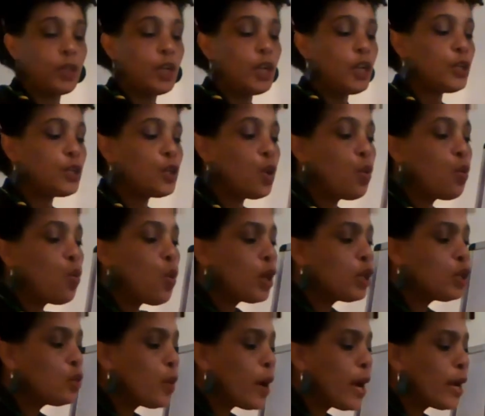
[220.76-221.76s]
So what
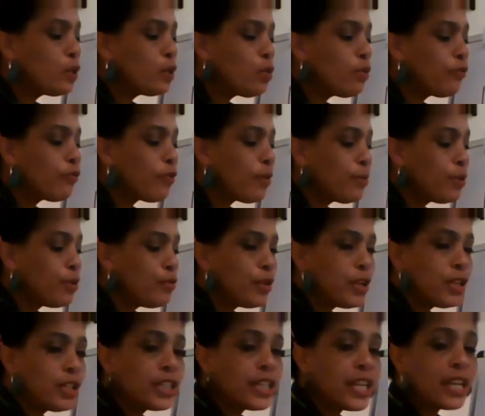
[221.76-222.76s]
do I do from 3
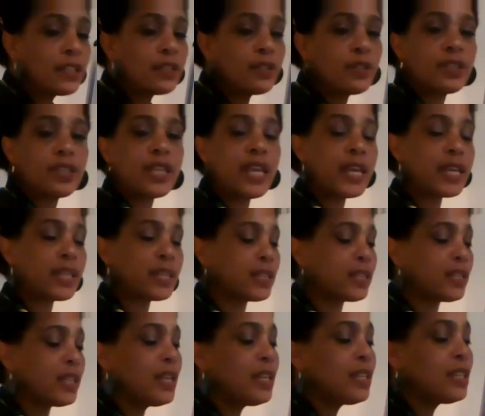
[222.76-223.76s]
to get to
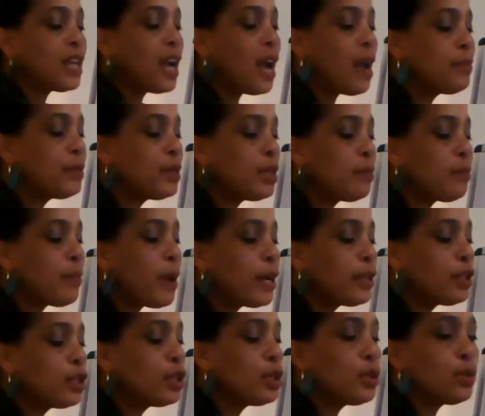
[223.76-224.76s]
6? Times it by
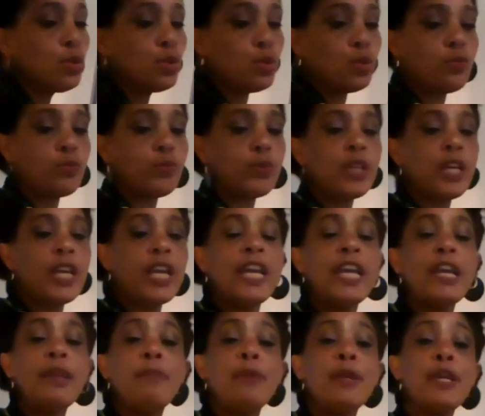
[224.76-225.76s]
2.
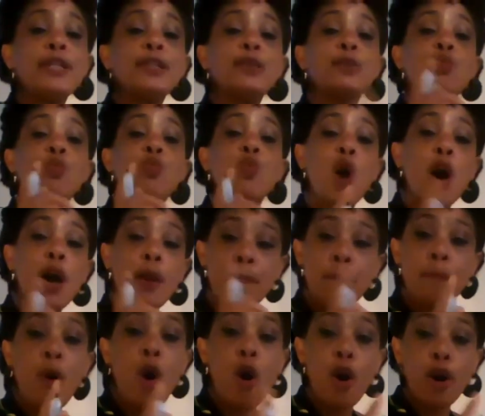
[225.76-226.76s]
It means 1
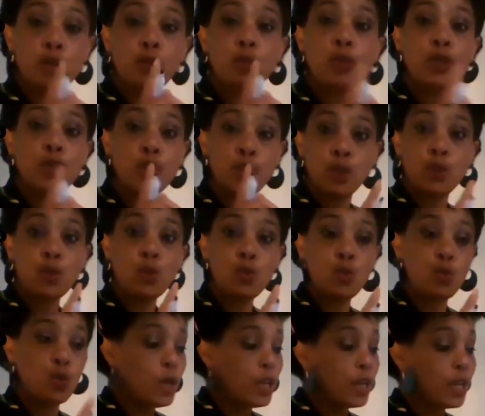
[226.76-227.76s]
part was
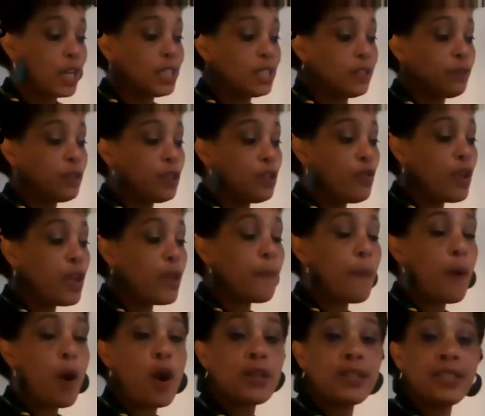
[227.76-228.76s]
2, because if 3
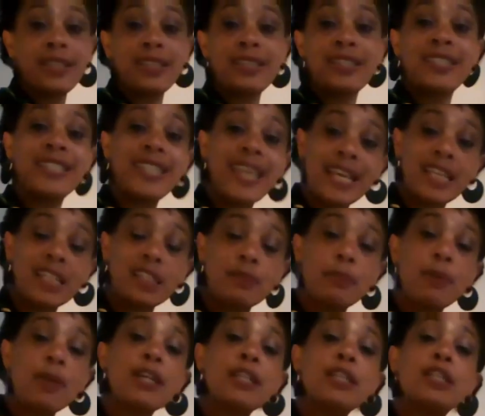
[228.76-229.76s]
parts is 6,
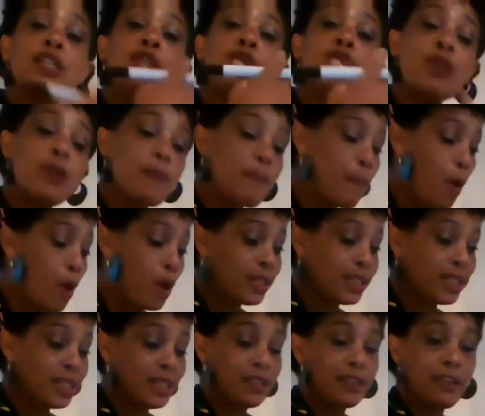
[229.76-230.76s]
because 3 parts
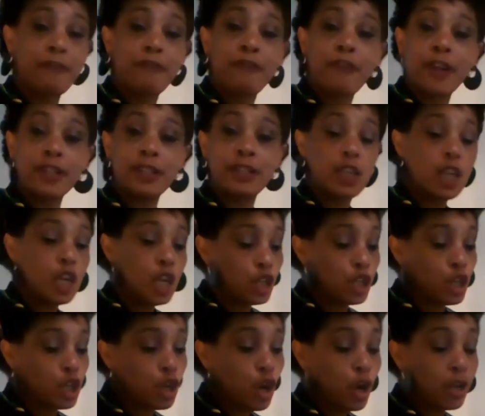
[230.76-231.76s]
is the difference,
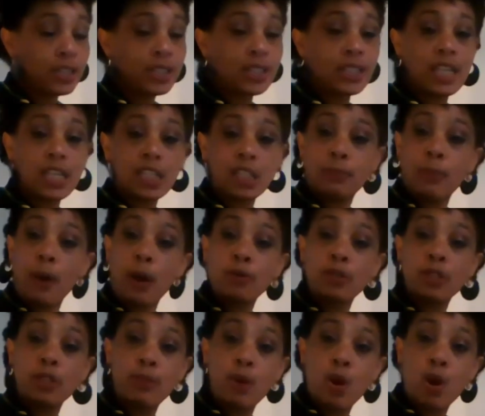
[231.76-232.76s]
she got
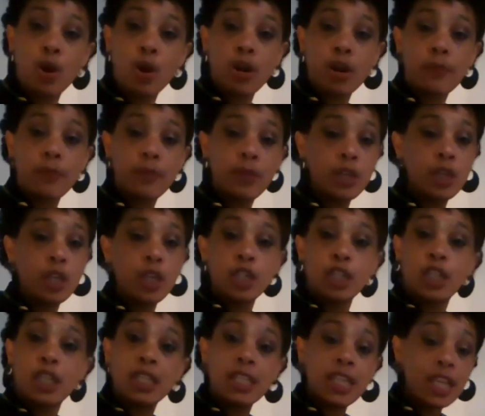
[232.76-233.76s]
£6 more.
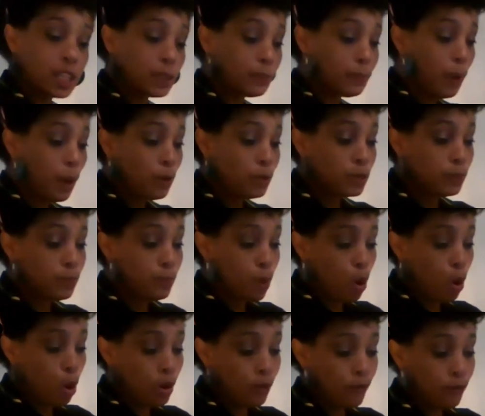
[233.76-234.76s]
The £6
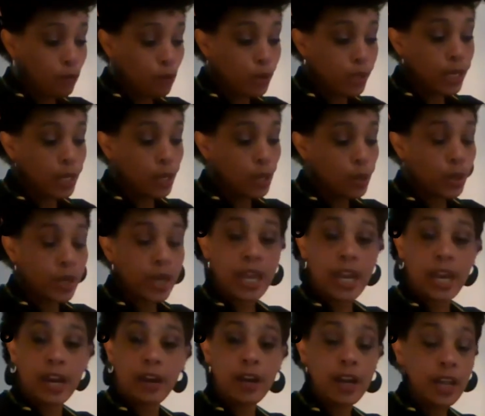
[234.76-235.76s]
more, if you can look
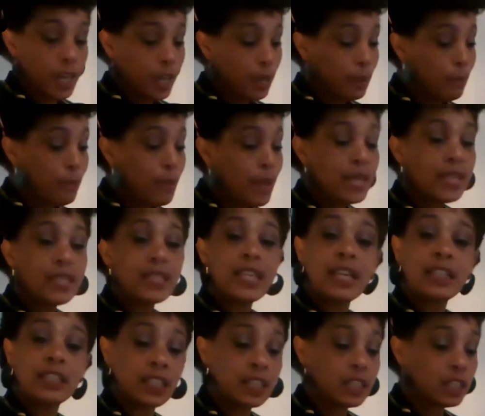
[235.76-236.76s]
here, it means
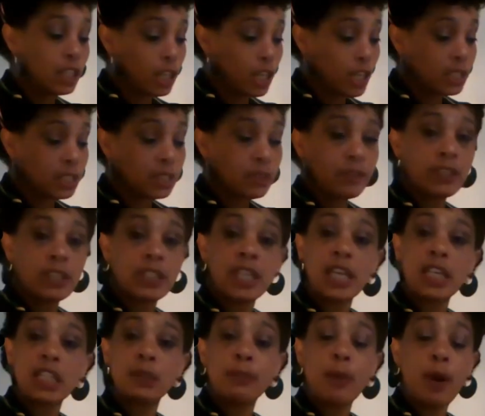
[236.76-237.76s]
that
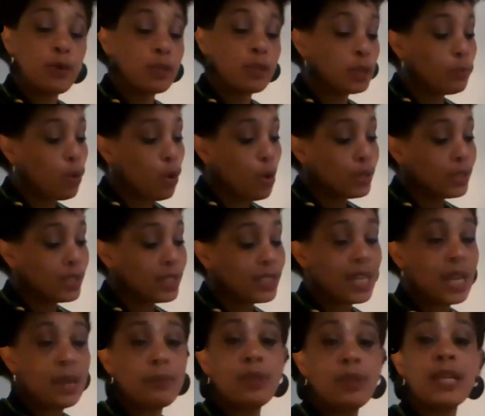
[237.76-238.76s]
£6 more is the
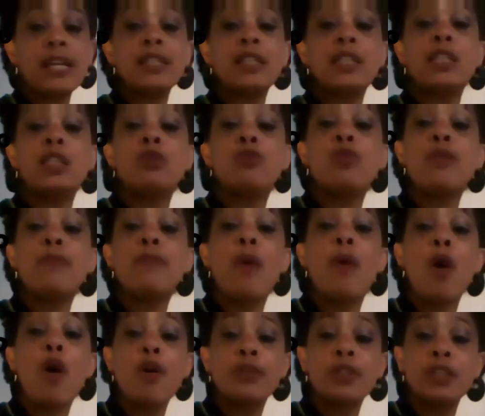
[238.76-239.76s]
same thing as 3
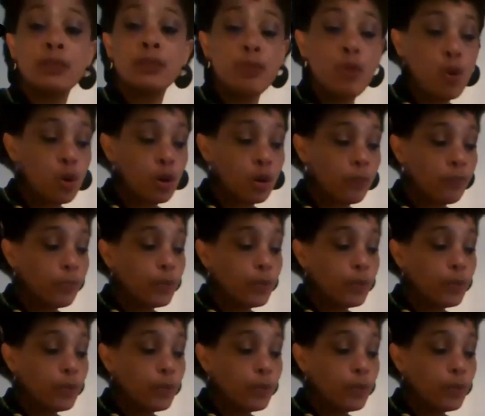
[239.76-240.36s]
parts more.